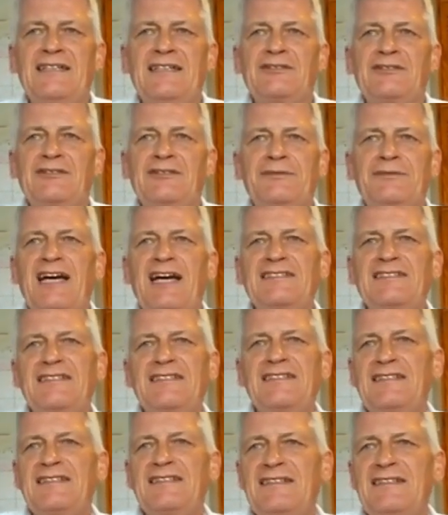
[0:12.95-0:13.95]

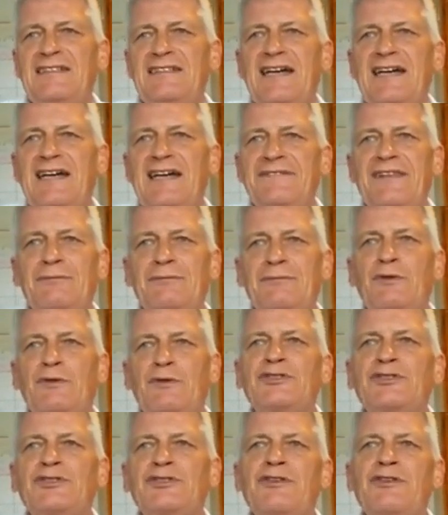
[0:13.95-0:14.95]
surprisingly enough, there
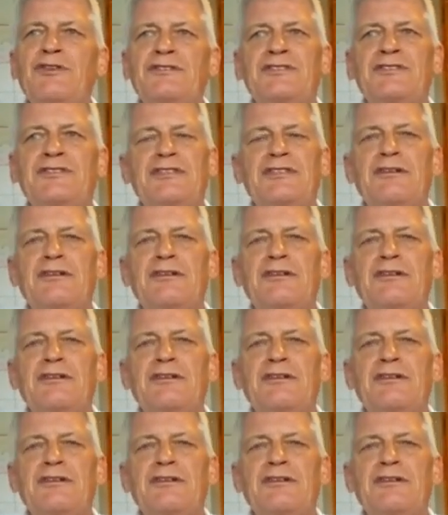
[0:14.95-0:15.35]
was not